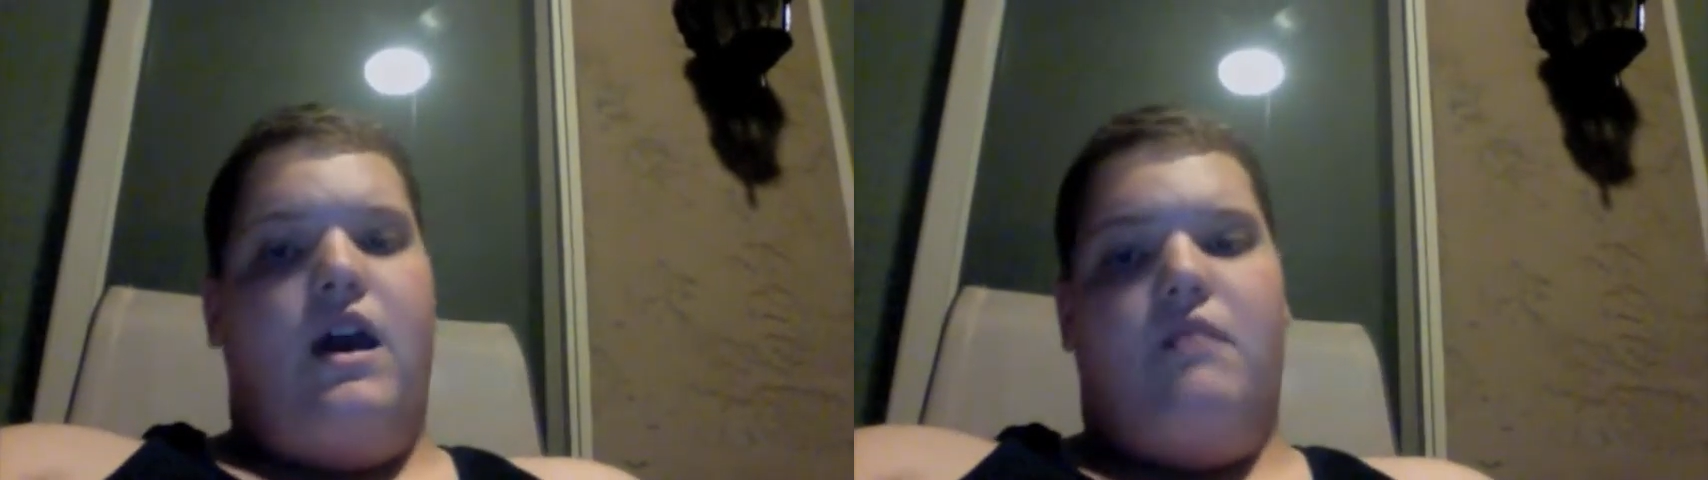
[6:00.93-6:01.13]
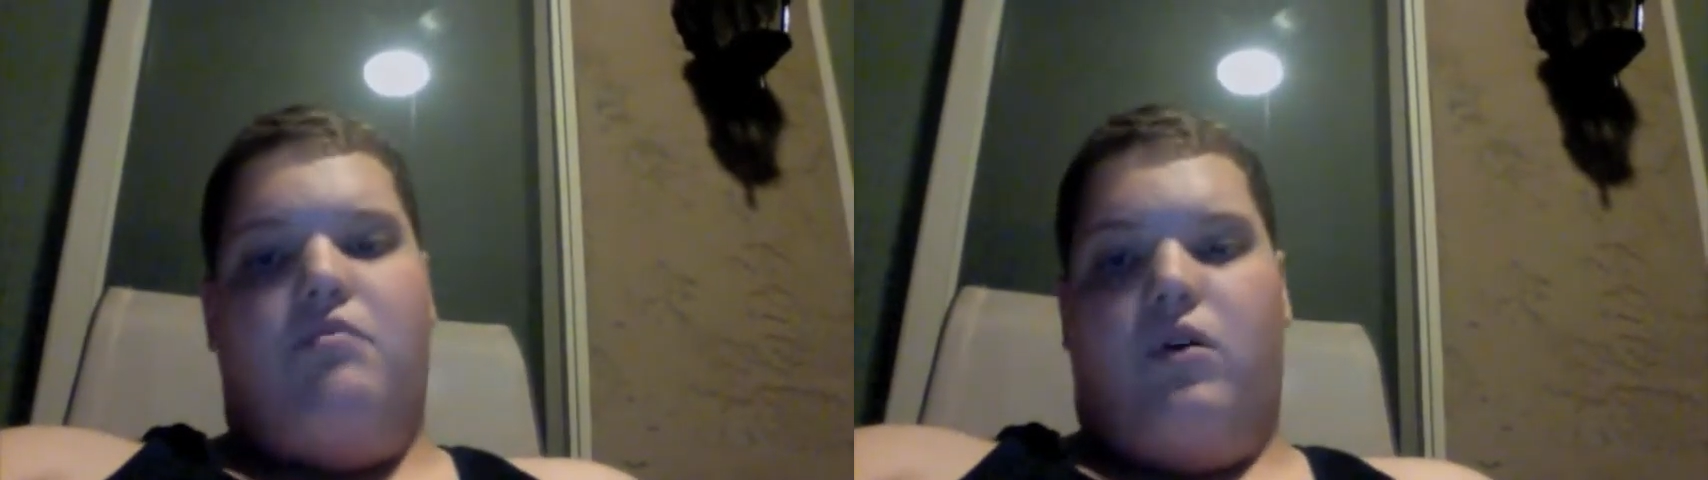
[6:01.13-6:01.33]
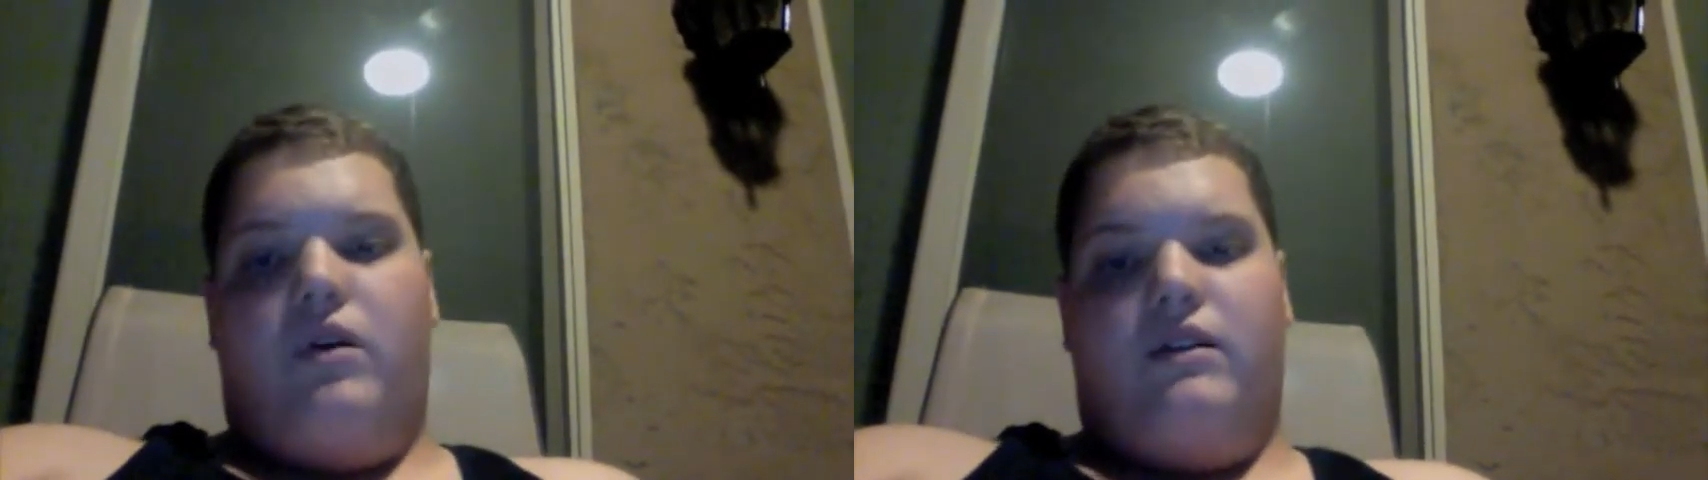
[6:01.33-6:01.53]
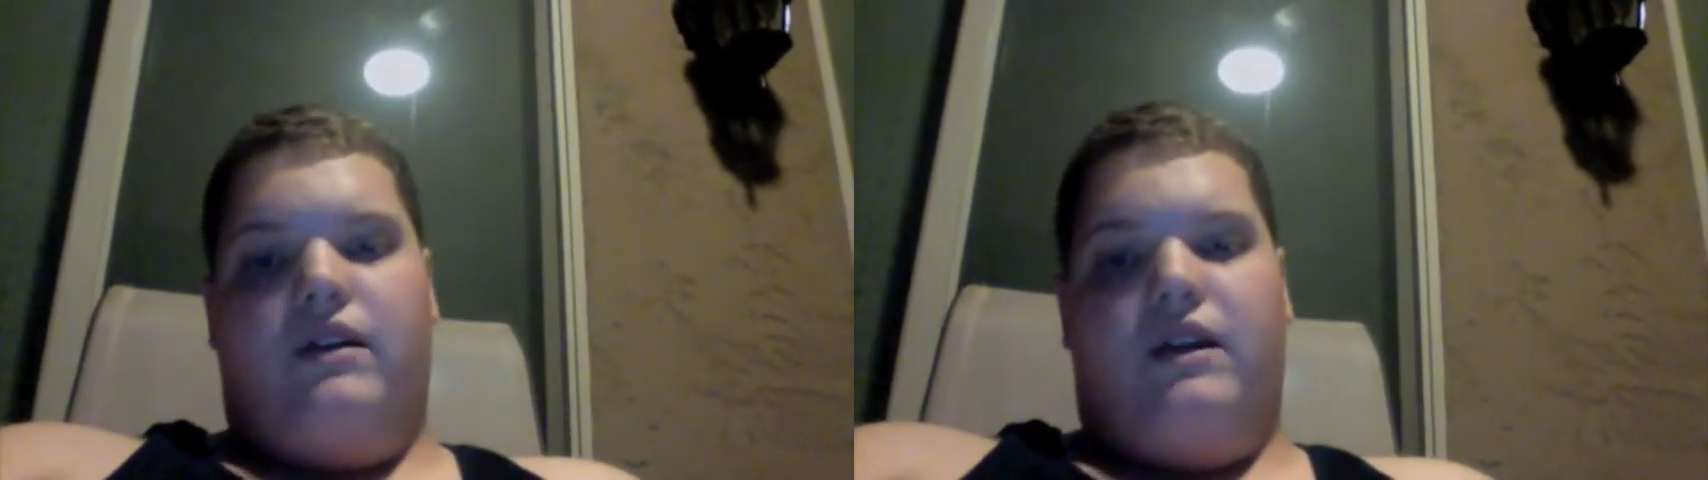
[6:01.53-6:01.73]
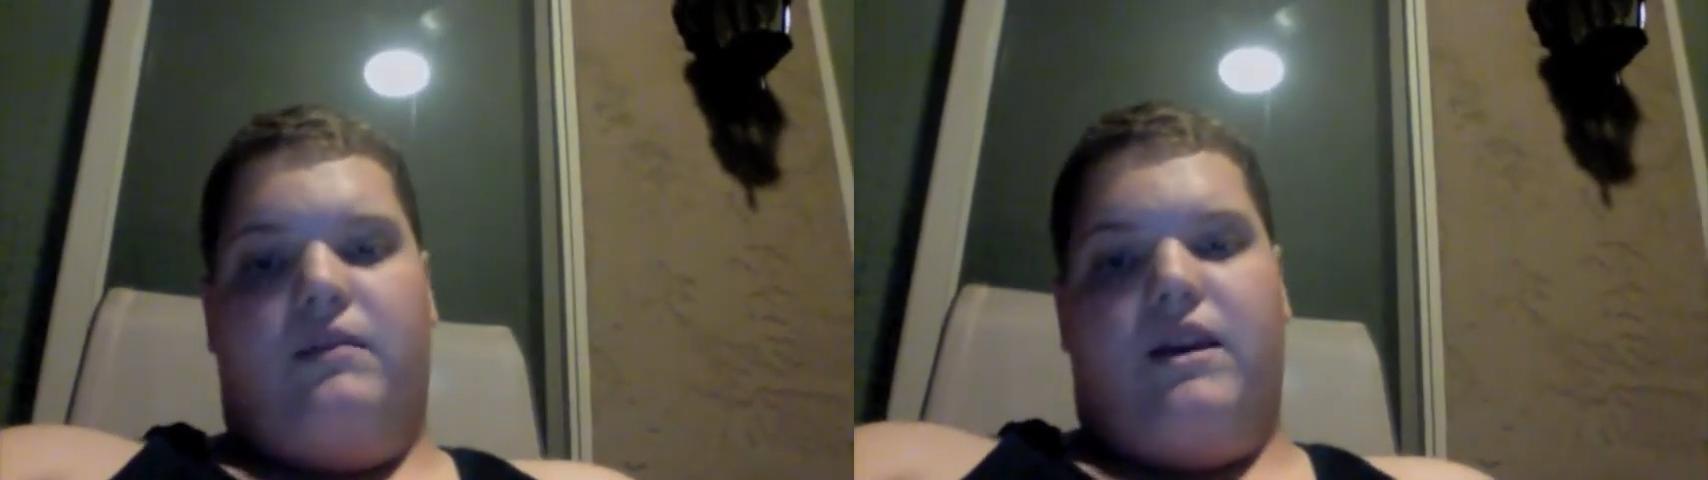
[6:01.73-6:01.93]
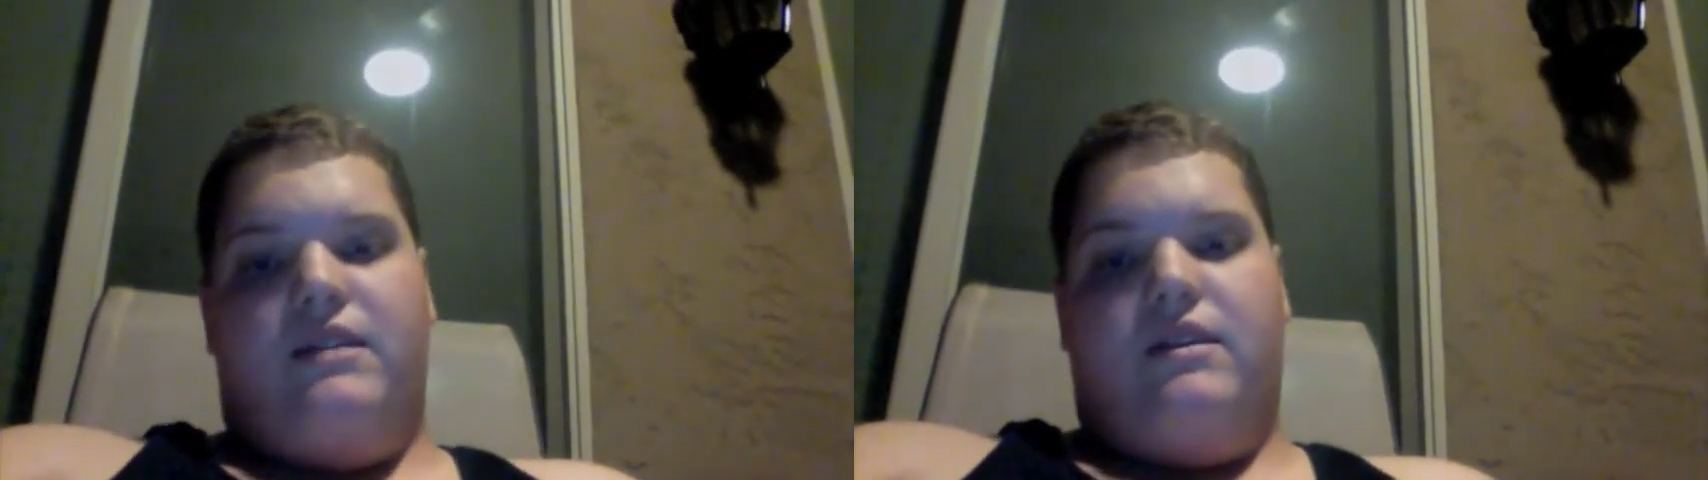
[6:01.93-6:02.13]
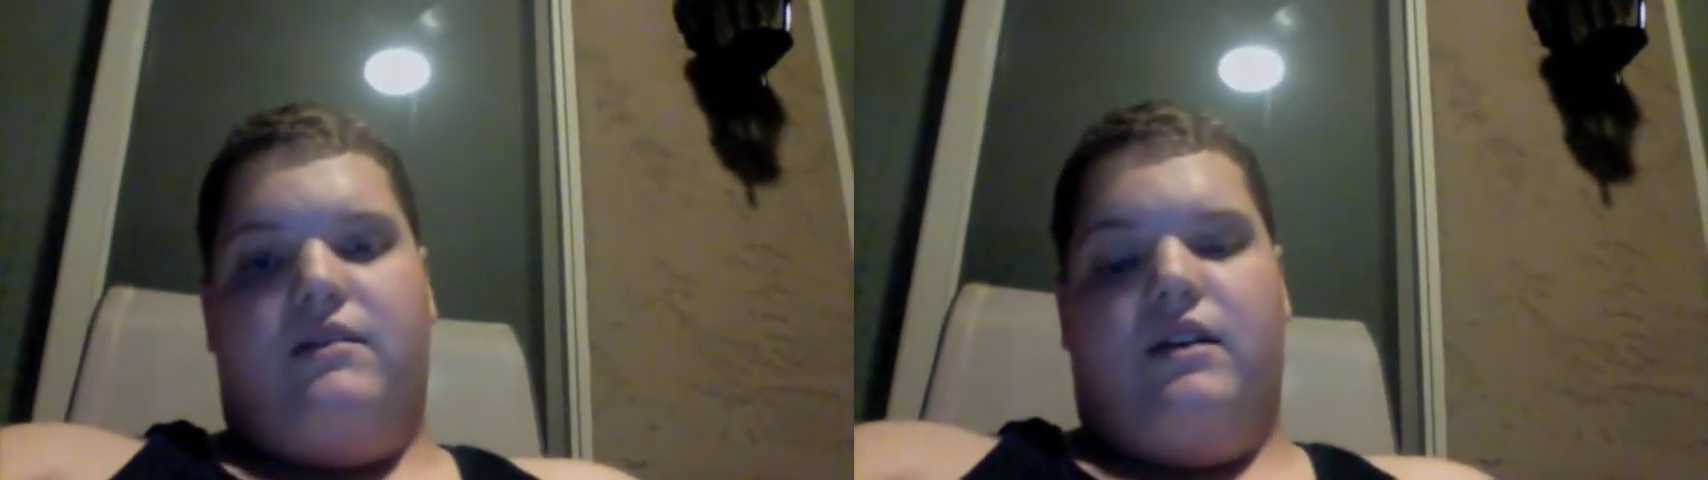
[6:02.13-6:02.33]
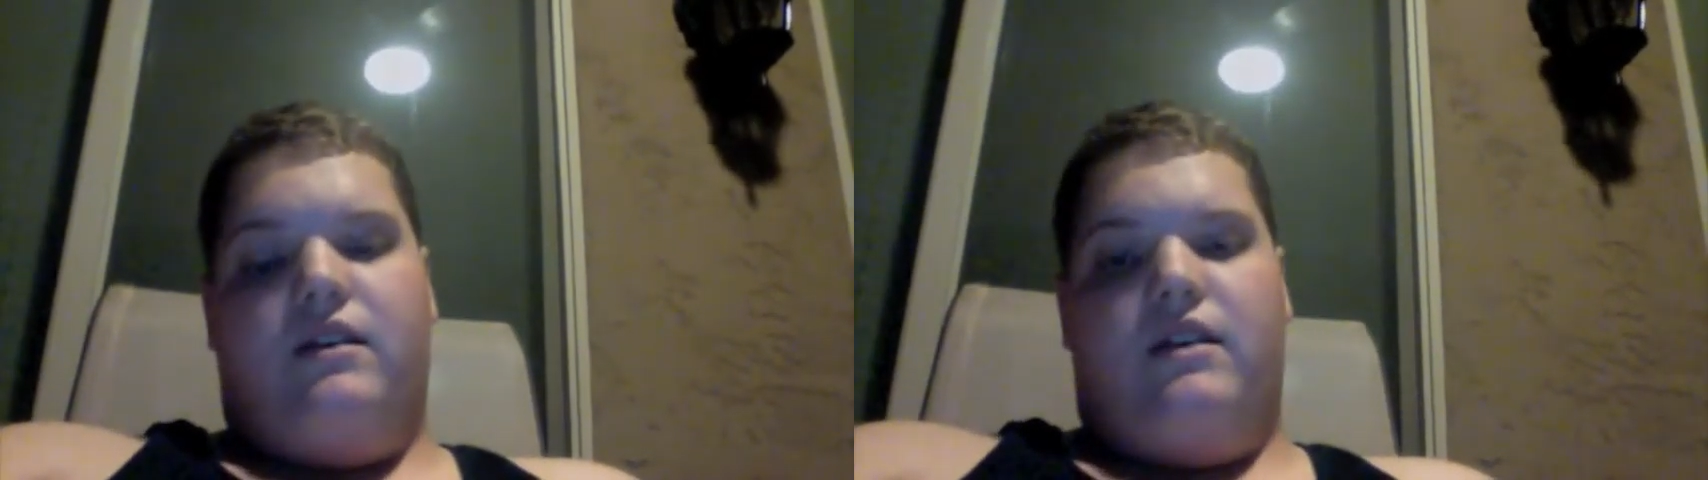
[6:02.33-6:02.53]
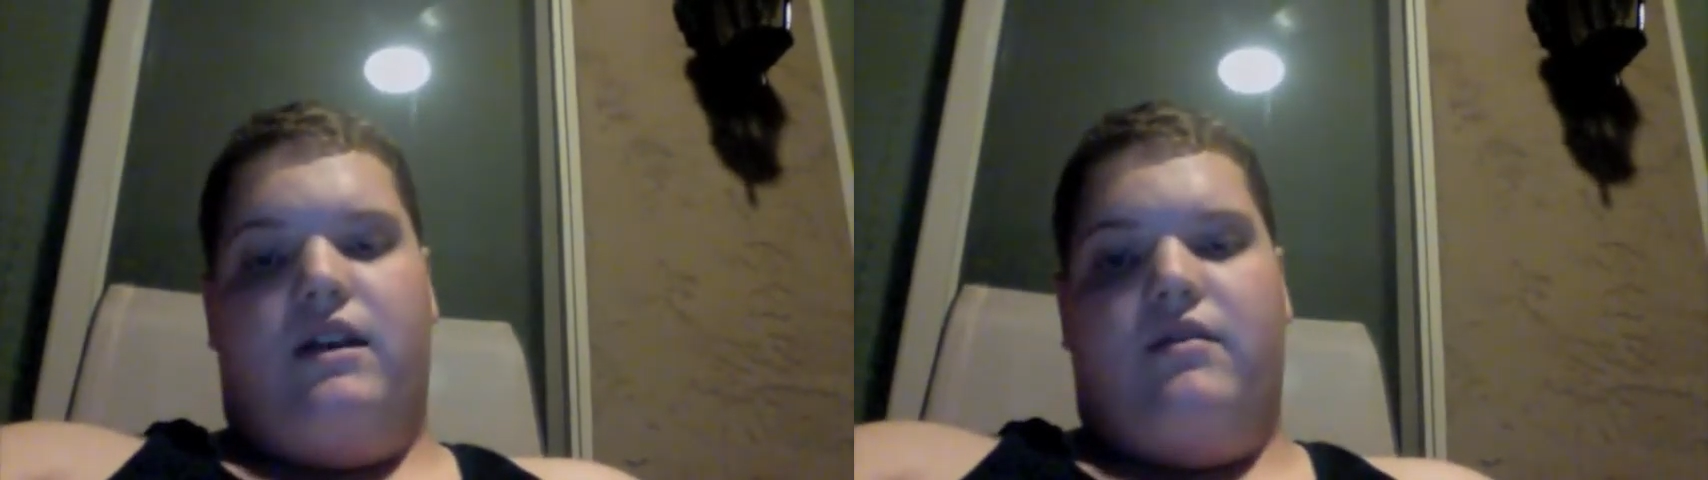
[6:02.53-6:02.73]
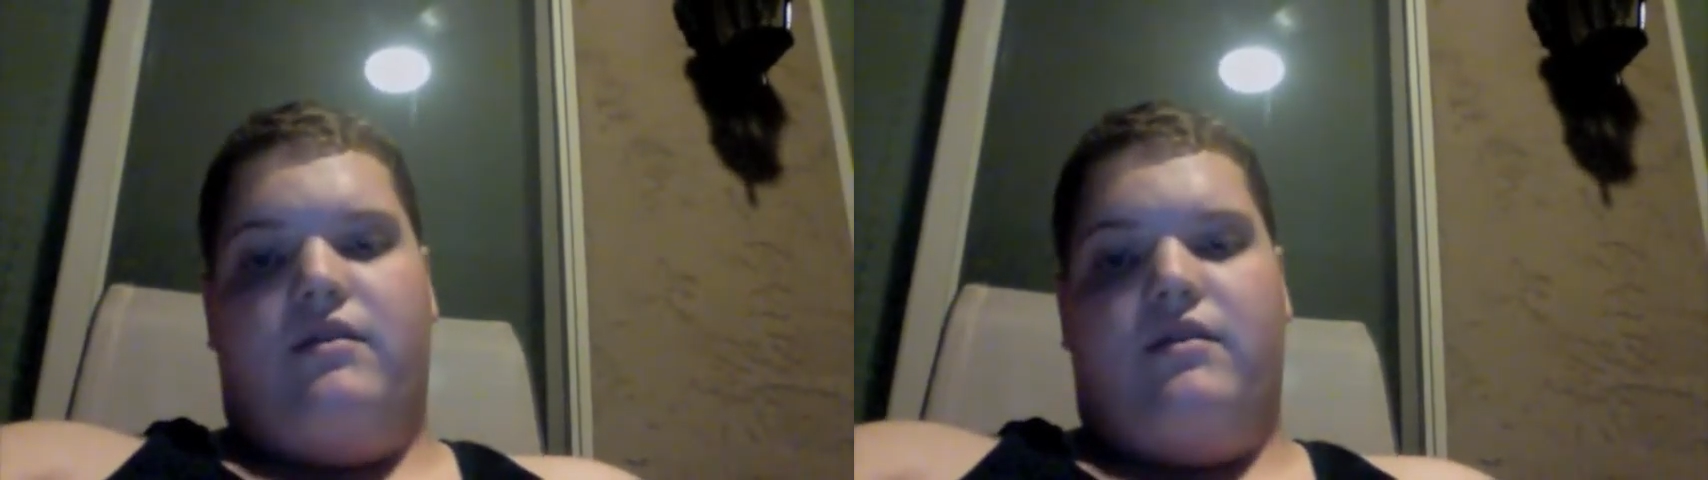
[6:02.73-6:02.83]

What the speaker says: and boiling basically underneath. You're